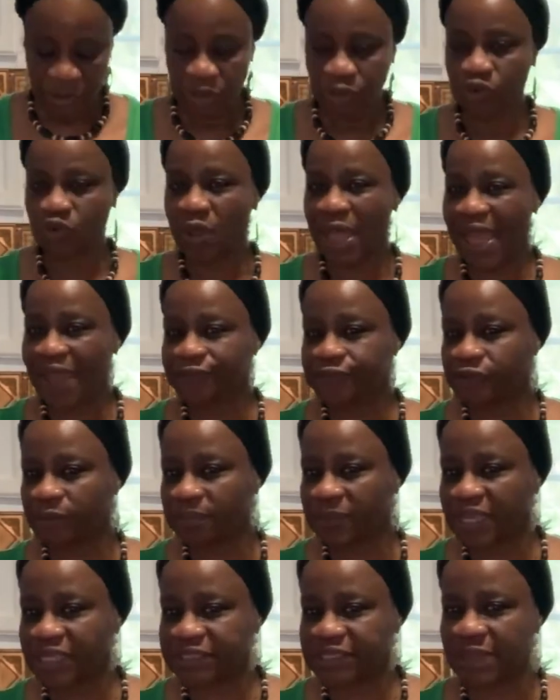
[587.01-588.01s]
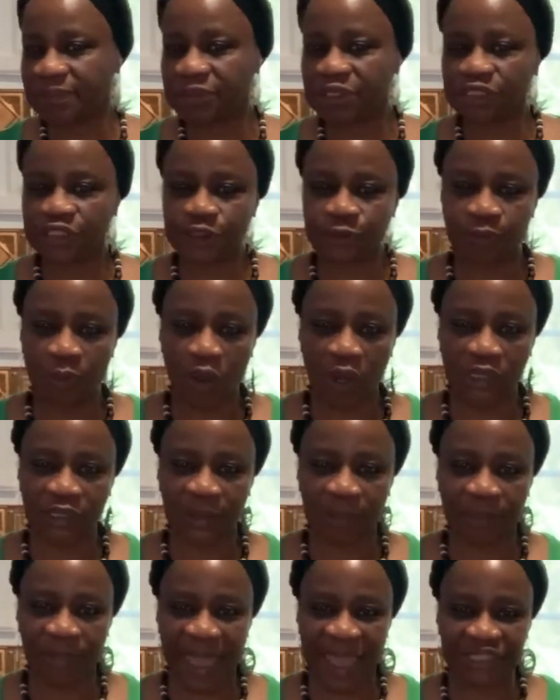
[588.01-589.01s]
you have to make them in
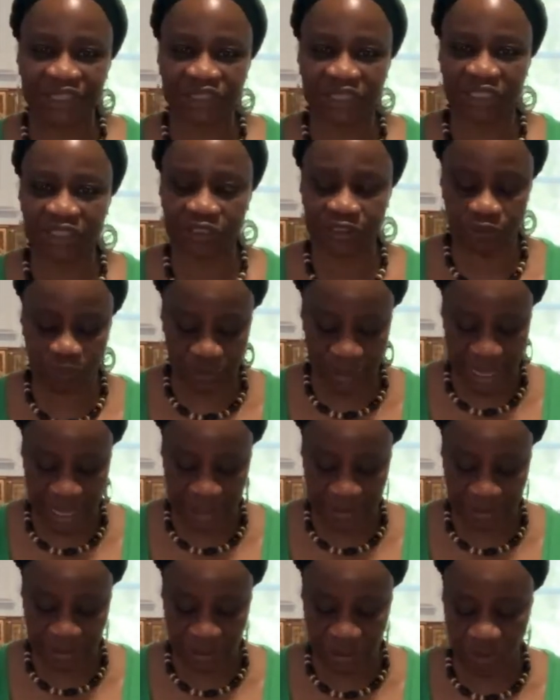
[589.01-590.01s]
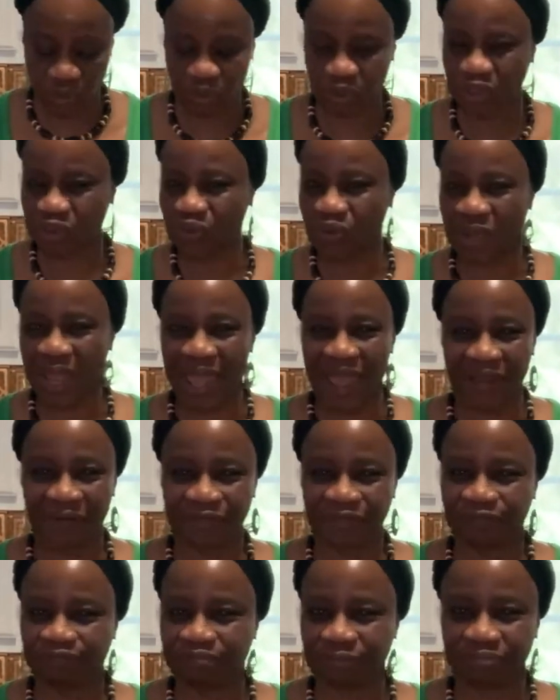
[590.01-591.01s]
smaller batches so that, you don't
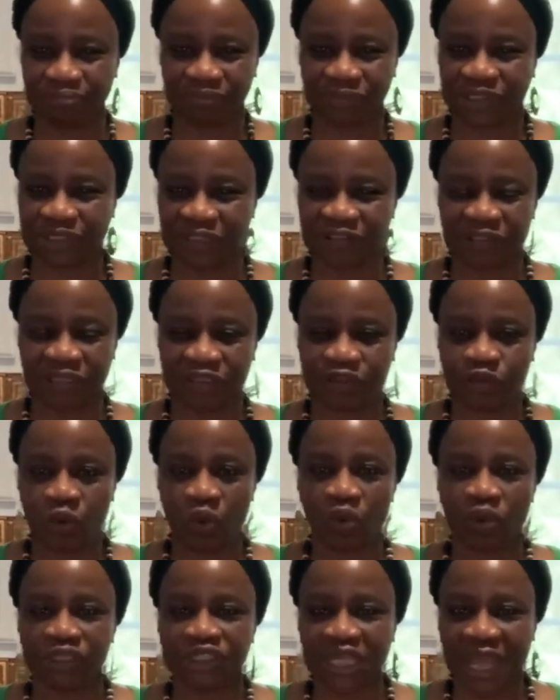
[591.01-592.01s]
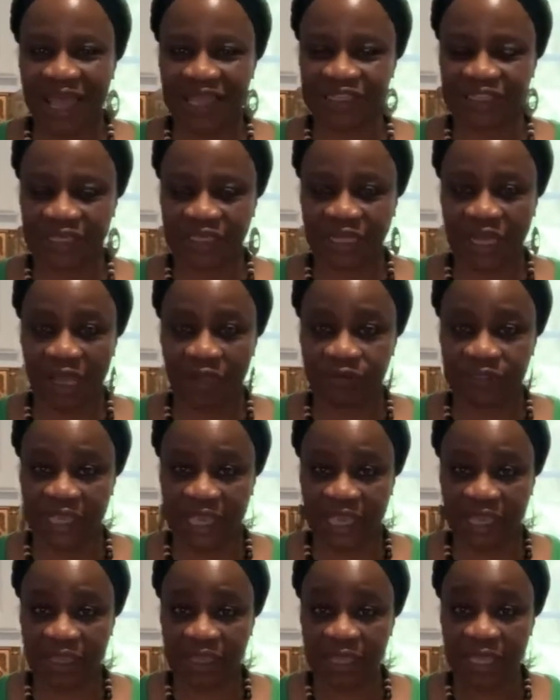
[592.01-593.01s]
have just this whole jar sitting out
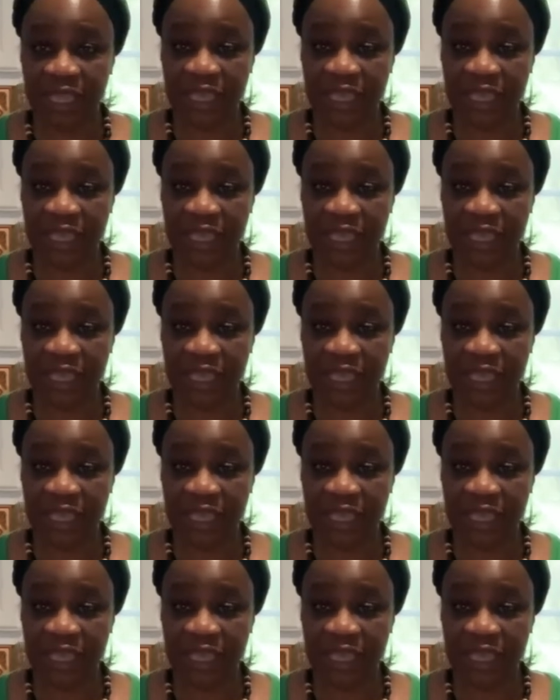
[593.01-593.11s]
there.